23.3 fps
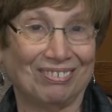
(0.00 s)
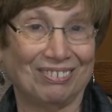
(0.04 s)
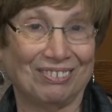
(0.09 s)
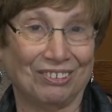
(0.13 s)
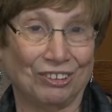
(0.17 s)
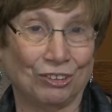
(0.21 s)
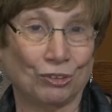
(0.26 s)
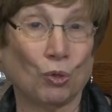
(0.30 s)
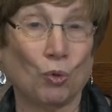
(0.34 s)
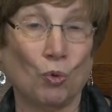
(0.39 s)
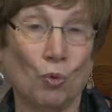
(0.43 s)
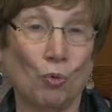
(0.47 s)

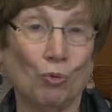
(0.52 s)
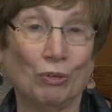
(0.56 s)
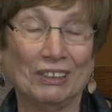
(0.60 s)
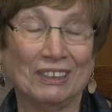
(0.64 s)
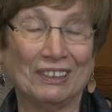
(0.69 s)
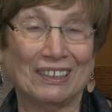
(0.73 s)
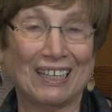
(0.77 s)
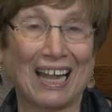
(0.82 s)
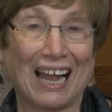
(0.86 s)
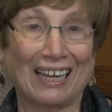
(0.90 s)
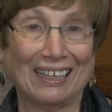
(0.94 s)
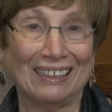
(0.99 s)
school
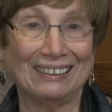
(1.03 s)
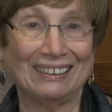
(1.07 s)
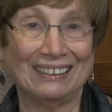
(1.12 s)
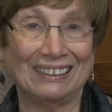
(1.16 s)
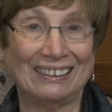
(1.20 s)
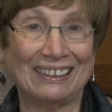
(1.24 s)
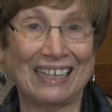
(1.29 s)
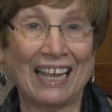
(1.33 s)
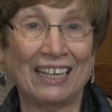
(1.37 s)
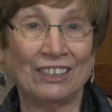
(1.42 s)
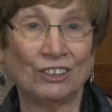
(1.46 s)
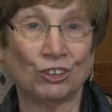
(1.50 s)
was not in
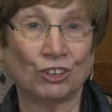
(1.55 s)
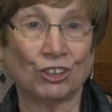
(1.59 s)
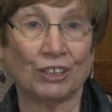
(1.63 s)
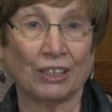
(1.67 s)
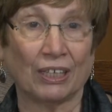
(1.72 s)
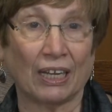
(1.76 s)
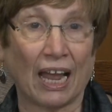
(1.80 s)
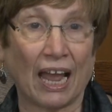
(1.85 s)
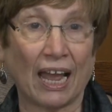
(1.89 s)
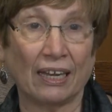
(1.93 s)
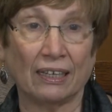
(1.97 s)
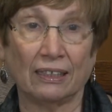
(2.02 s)

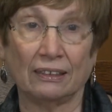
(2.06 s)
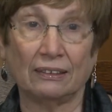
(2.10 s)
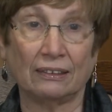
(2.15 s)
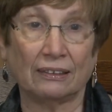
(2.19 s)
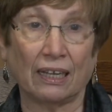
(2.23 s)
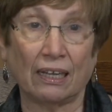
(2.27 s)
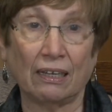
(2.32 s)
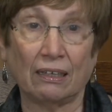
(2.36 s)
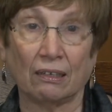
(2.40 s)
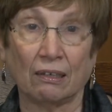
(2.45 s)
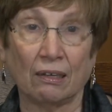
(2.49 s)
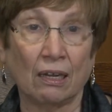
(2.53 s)
session, and he
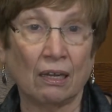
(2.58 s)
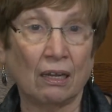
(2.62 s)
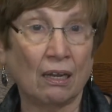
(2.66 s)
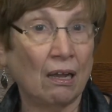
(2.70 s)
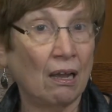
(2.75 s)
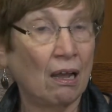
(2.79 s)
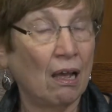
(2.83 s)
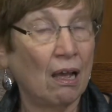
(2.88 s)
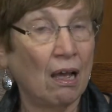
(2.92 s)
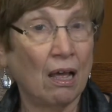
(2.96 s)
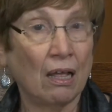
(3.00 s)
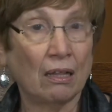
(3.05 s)
said,
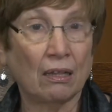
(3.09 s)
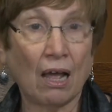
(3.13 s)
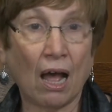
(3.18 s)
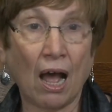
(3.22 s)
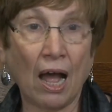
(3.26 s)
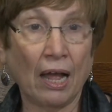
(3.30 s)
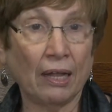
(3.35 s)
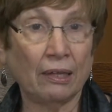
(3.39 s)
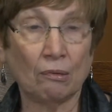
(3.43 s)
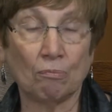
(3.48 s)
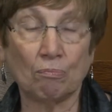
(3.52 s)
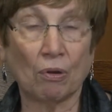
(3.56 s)
the
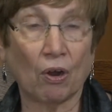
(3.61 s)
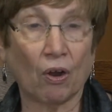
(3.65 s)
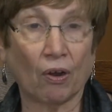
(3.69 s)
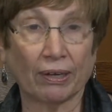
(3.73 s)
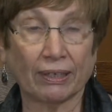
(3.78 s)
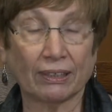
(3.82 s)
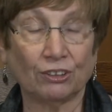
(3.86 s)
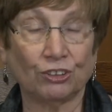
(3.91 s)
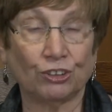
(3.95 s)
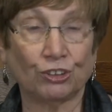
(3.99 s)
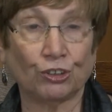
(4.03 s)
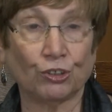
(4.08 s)
Highland
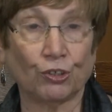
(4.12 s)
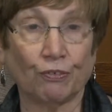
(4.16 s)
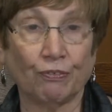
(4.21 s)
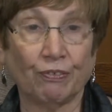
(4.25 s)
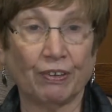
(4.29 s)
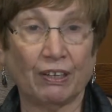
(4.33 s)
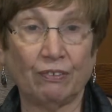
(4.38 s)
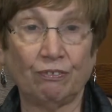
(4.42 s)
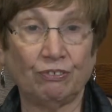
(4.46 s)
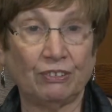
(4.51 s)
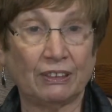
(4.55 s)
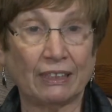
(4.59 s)
Park
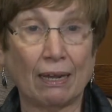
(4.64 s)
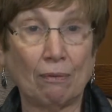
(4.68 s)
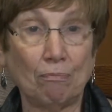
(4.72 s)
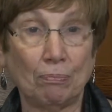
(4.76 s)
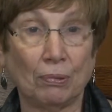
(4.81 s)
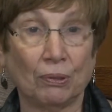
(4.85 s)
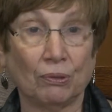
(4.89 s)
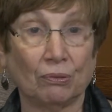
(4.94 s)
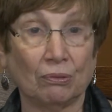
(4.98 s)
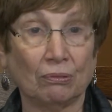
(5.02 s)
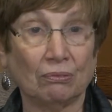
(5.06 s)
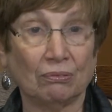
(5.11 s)
Conservative
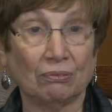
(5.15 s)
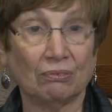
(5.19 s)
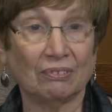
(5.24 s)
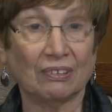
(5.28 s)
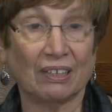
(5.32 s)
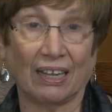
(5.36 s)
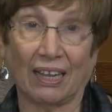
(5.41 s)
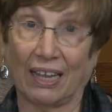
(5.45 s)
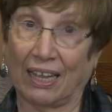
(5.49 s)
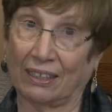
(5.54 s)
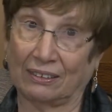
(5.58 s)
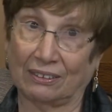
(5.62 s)
Temple
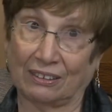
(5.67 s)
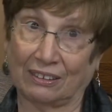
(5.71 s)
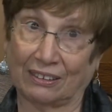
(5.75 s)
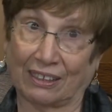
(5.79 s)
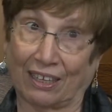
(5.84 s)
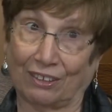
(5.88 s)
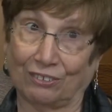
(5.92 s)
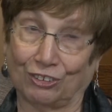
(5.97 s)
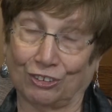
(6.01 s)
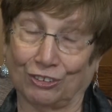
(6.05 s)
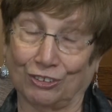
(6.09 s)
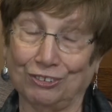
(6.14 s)
and
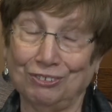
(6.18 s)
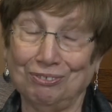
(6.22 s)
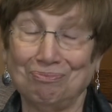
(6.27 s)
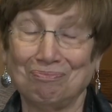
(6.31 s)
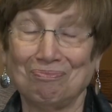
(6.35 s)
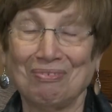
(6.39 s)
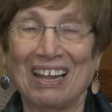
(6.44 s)
Center.